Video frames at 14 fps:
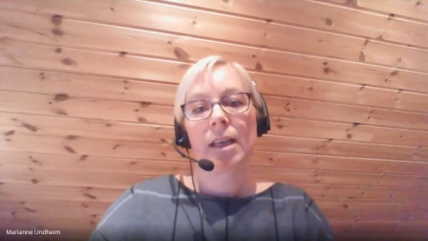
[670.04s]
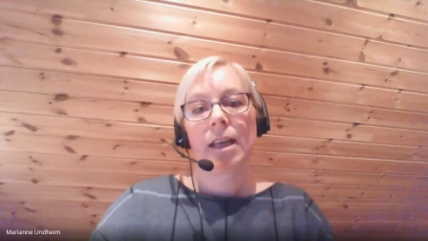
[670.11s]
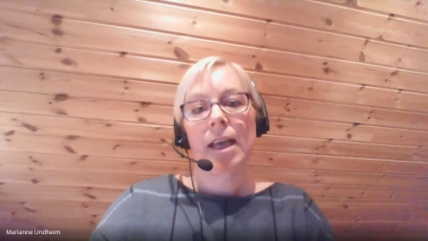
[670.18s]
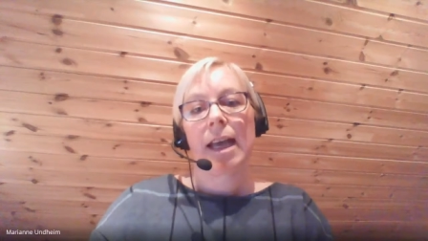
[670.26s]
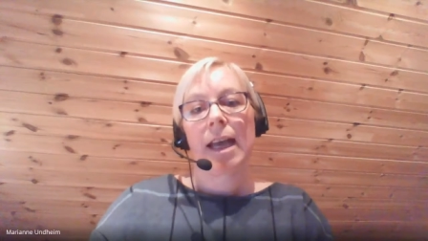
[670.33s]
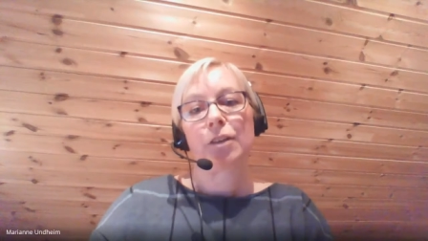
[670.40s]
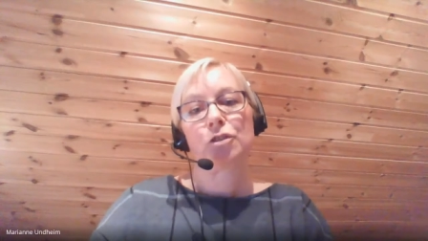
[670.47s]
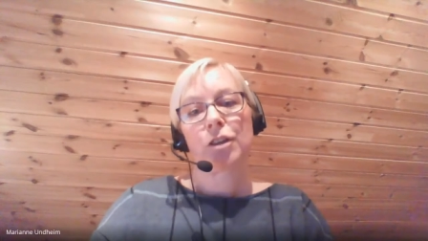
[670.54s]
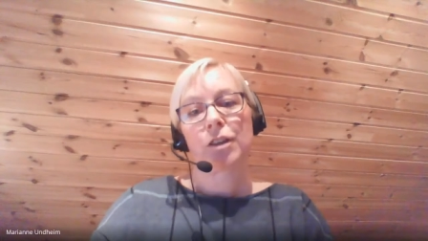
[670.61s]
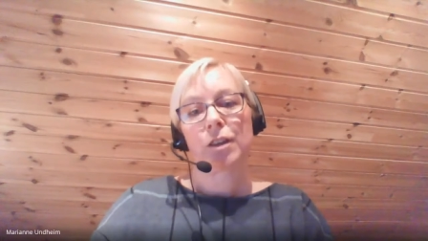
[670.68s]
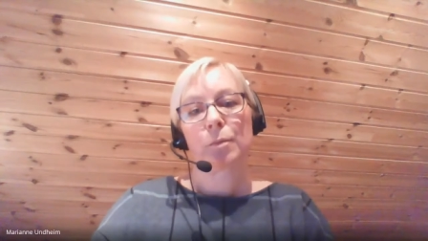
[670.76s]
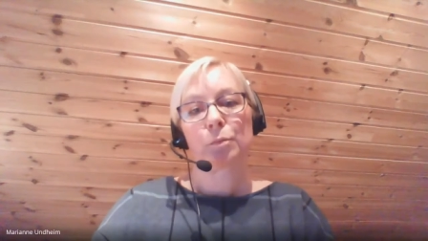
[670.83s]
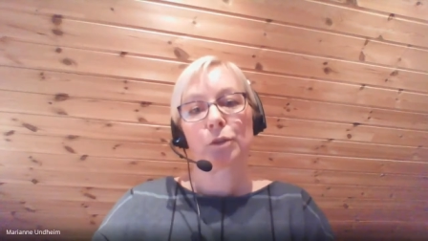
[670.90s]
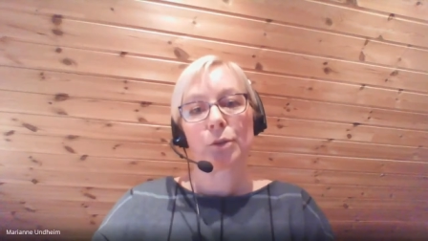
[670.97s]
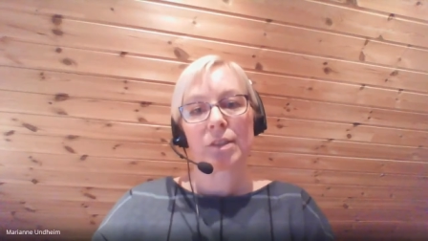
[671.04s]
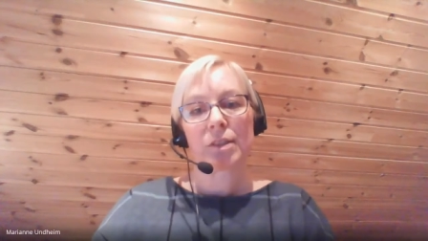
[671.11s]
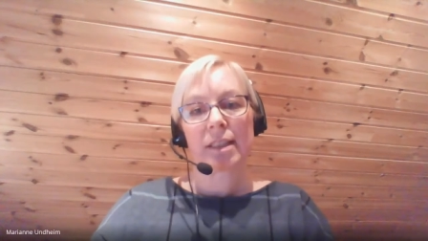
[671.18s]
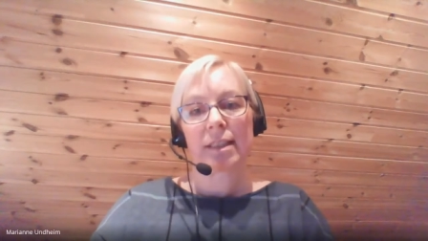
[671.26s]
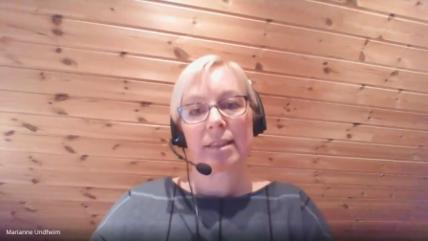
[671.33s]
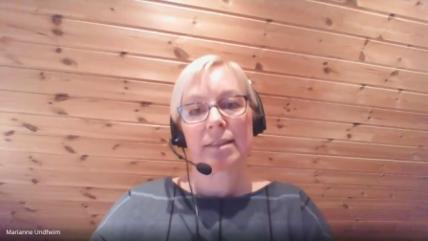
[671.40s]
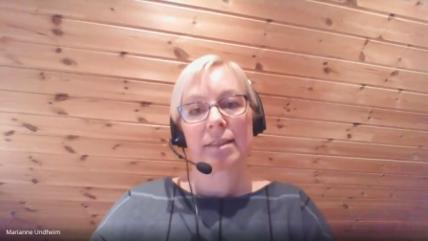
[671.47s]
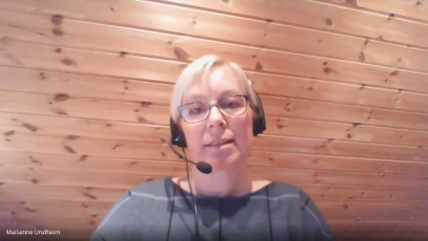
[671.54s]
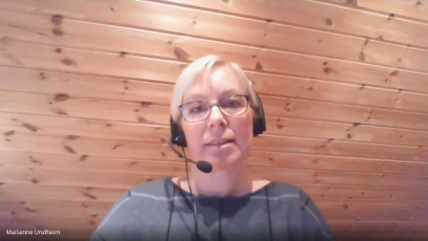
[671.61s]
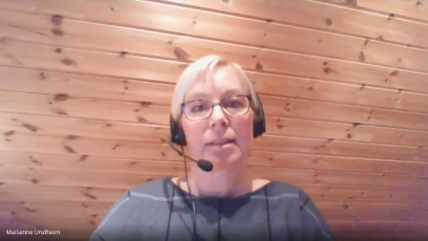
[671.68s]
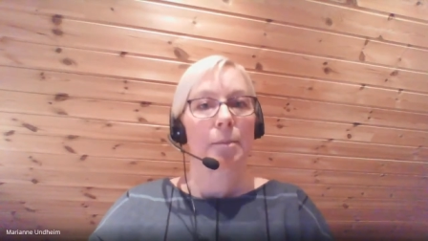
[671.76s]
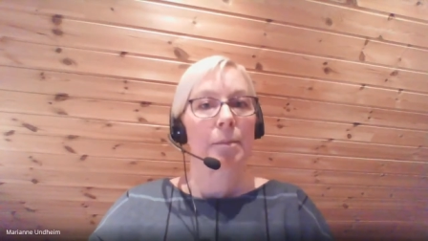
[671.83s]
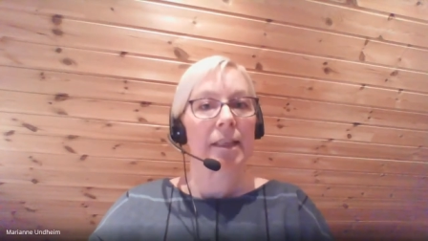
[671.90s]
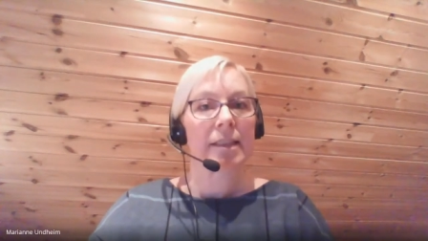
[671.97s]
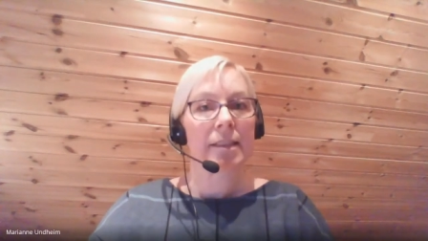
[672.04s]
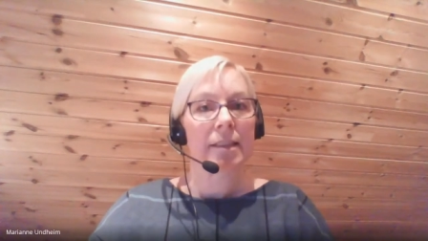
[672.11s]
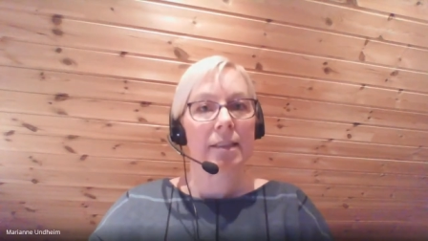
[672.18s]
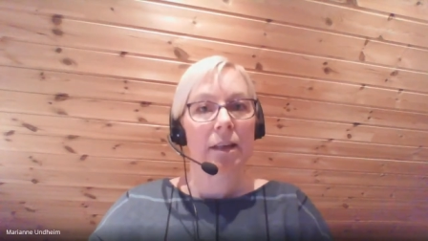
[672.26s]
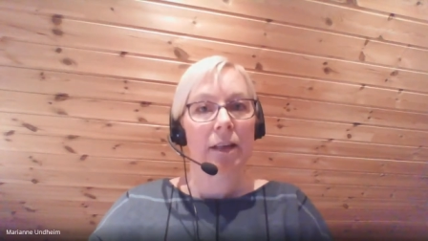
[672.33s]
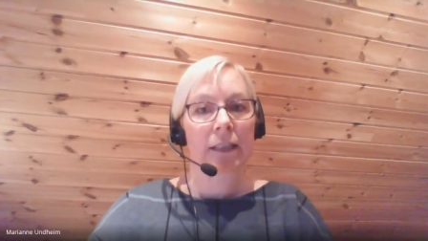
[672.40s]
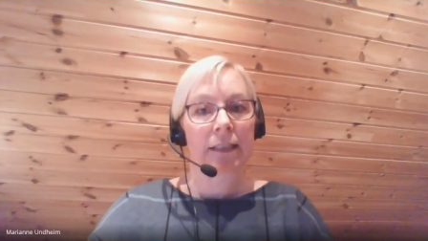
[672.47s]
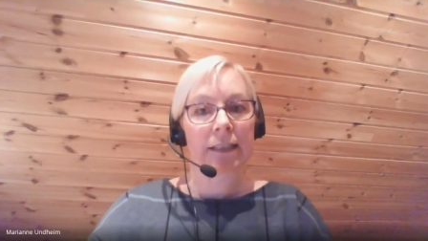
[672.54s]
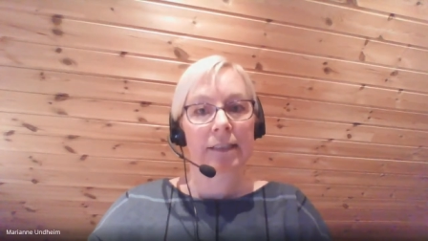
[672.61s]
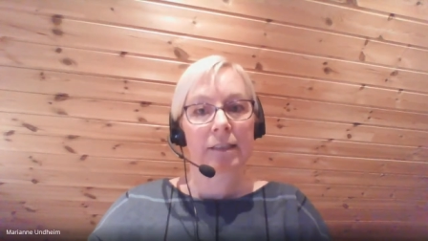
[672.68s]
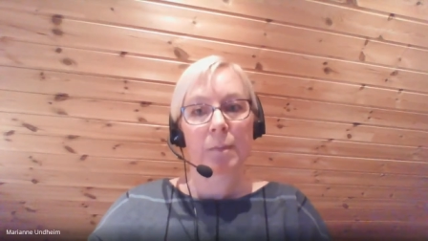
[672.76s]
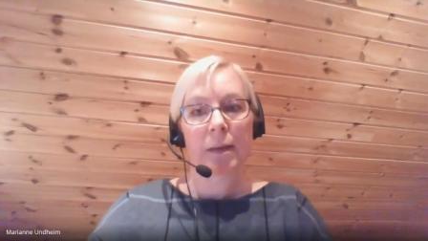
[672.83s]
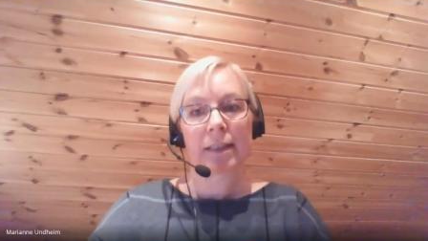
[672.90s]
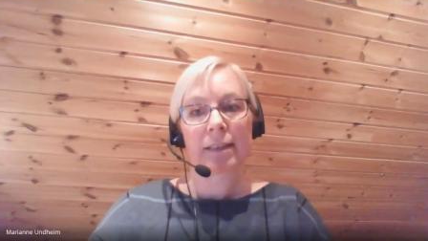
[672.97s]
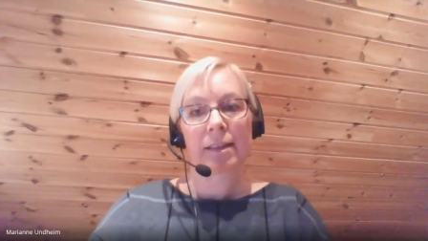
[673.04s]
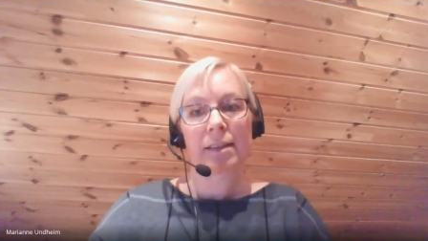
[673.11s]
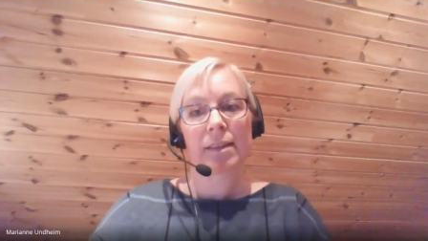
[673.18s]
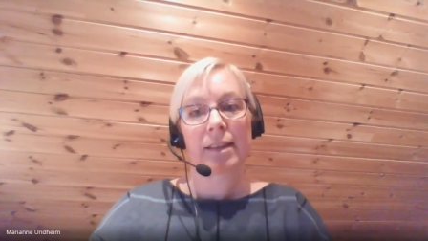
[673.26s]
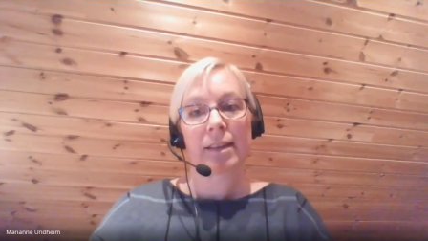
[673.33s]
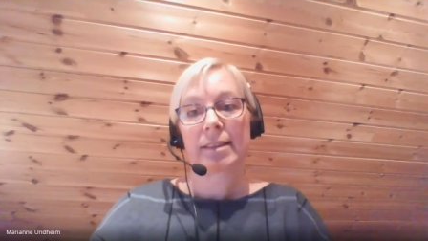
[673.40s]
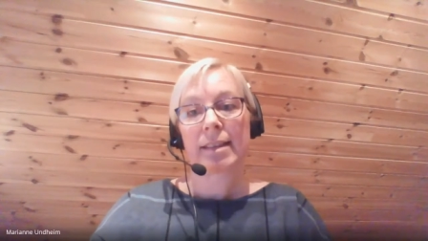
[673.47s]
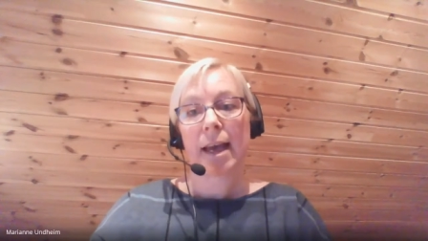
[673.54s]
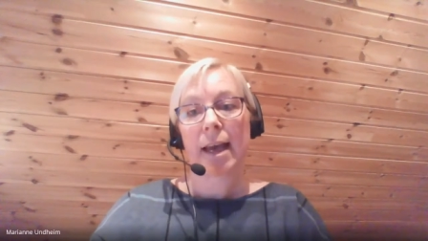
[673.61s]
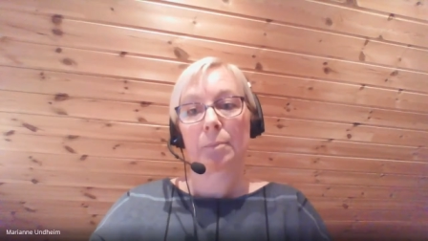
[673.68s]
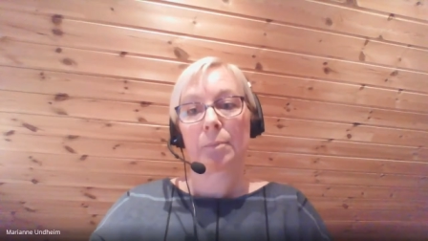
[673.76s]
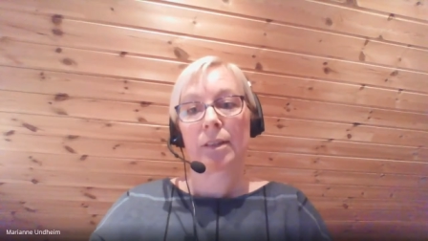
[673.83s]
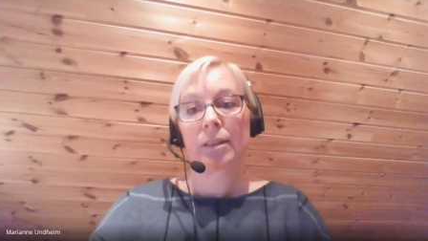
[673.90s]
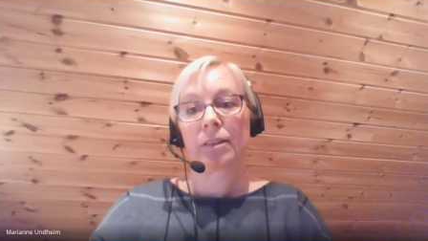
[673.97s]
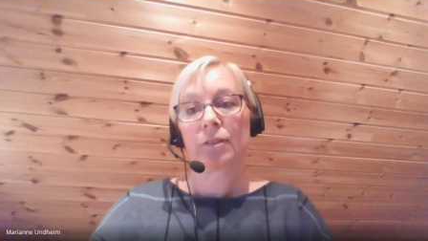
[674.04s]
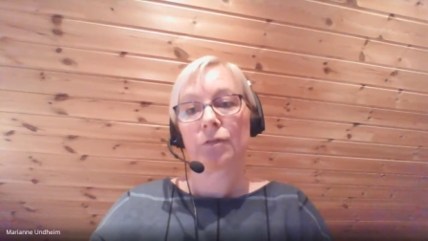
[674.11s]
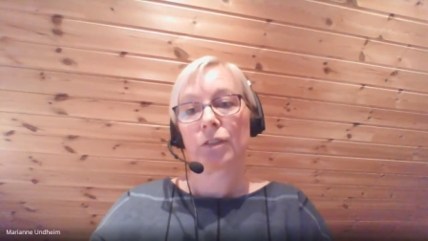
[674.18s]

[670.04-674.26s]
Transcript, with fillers: And during the process, some unexpected things happened.